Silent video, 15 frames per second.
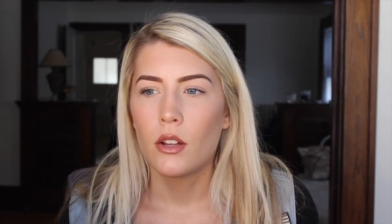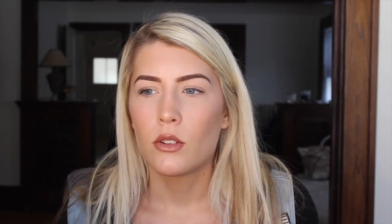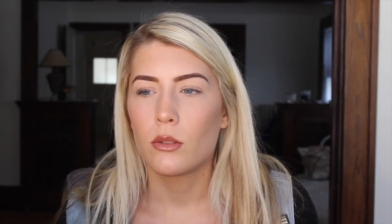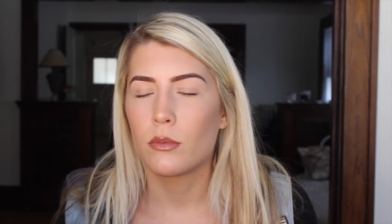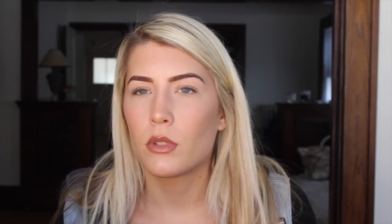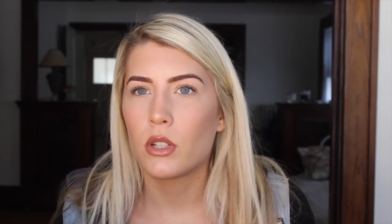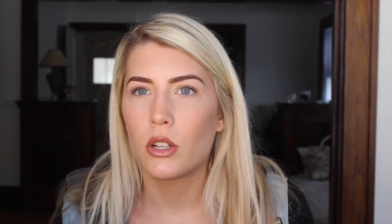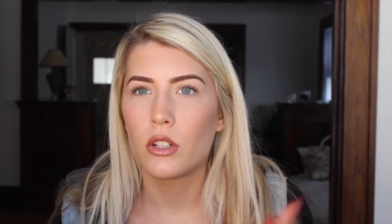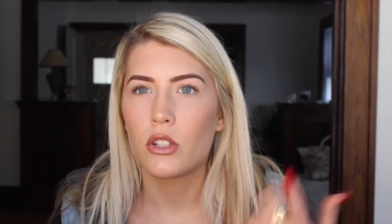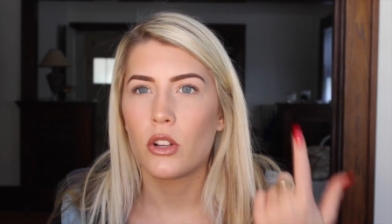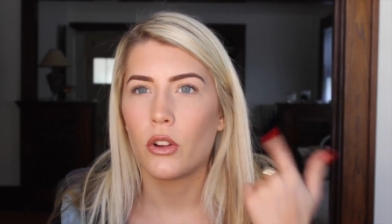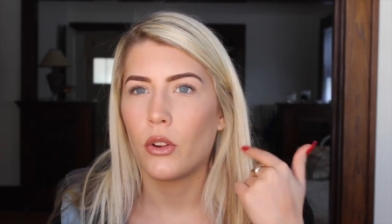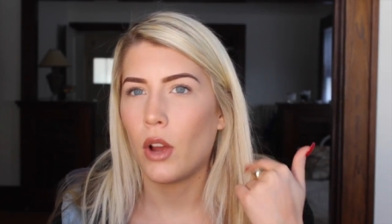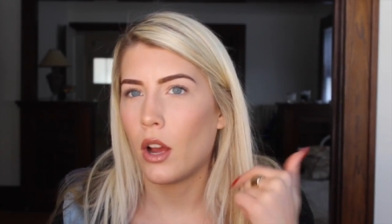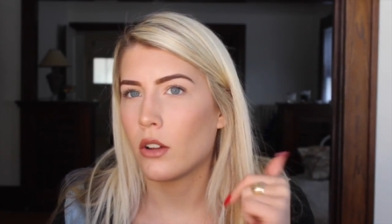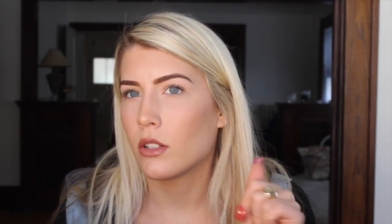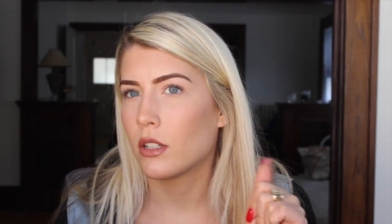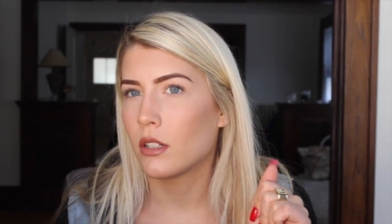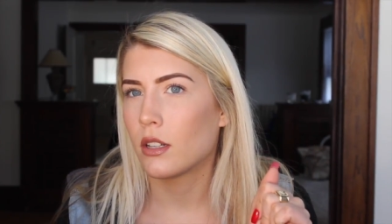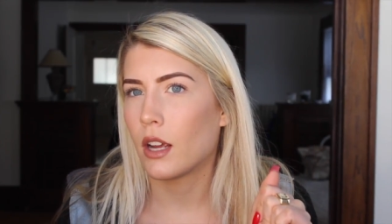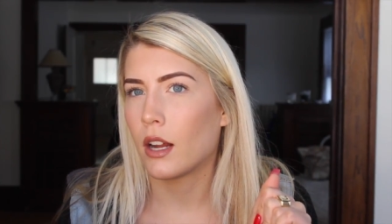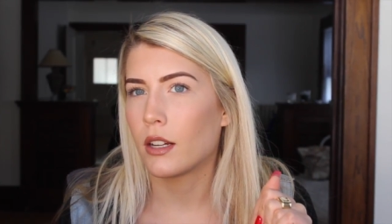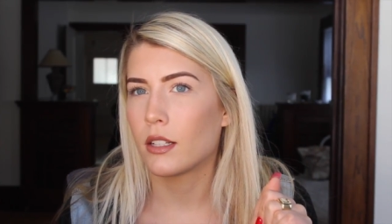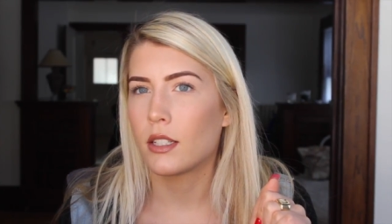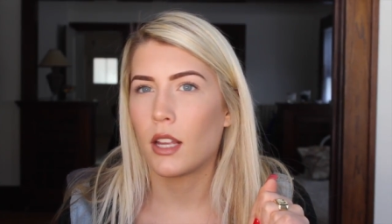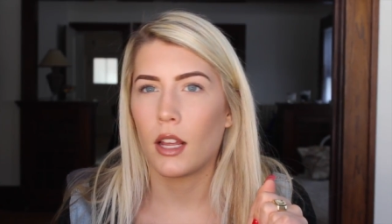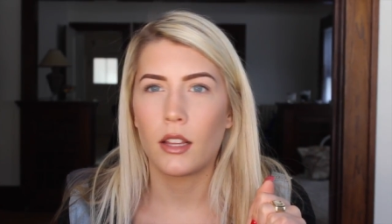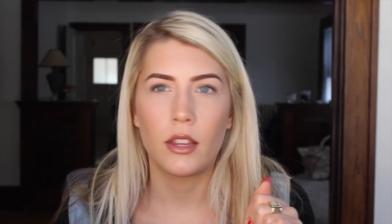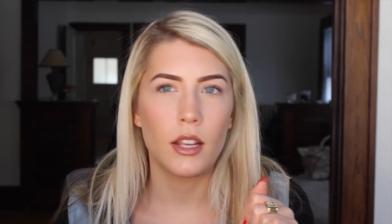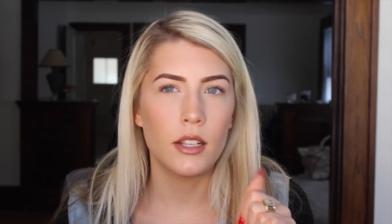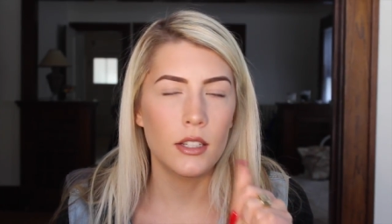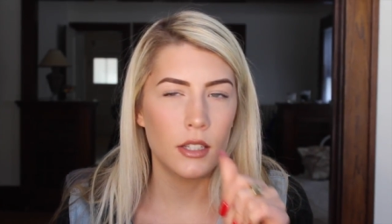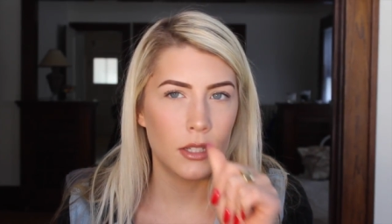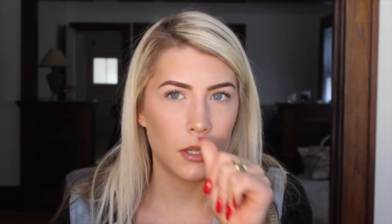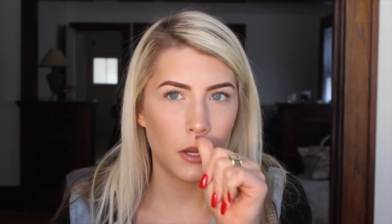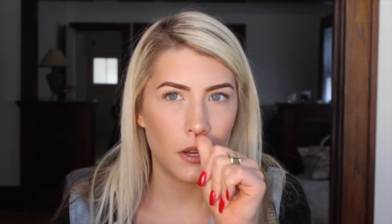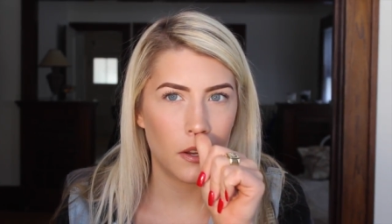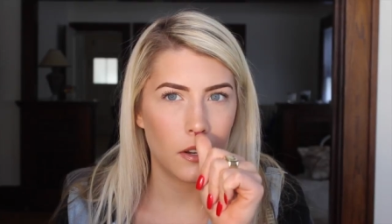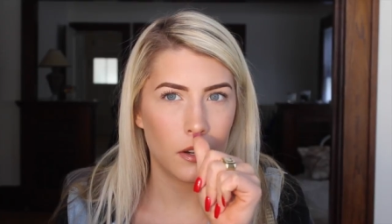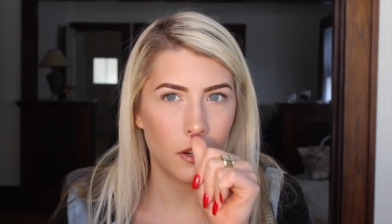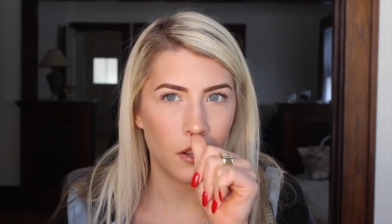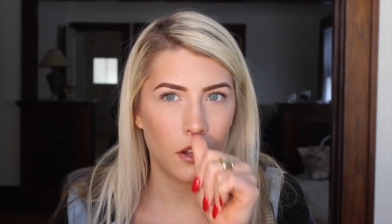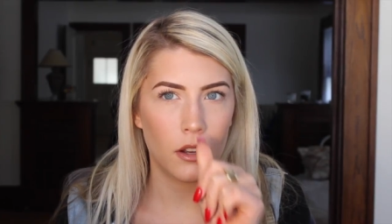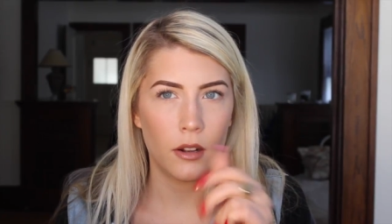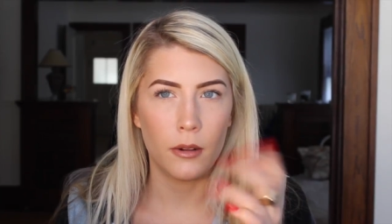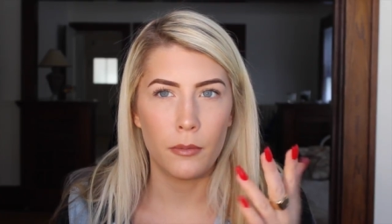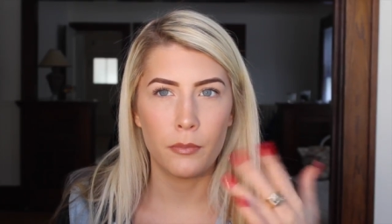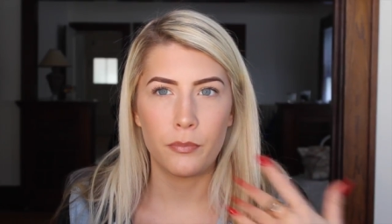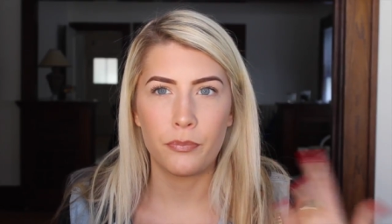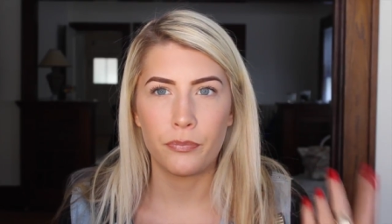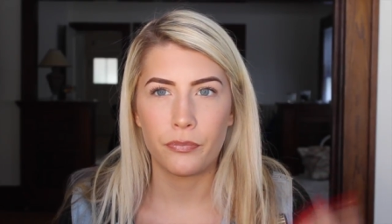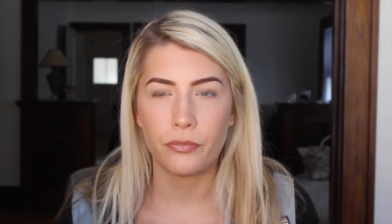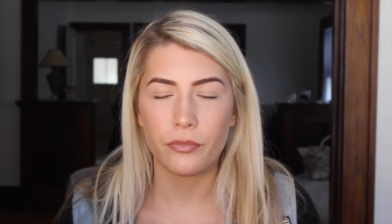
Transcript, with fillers: So I'm just going to show you how to kind of take this and um,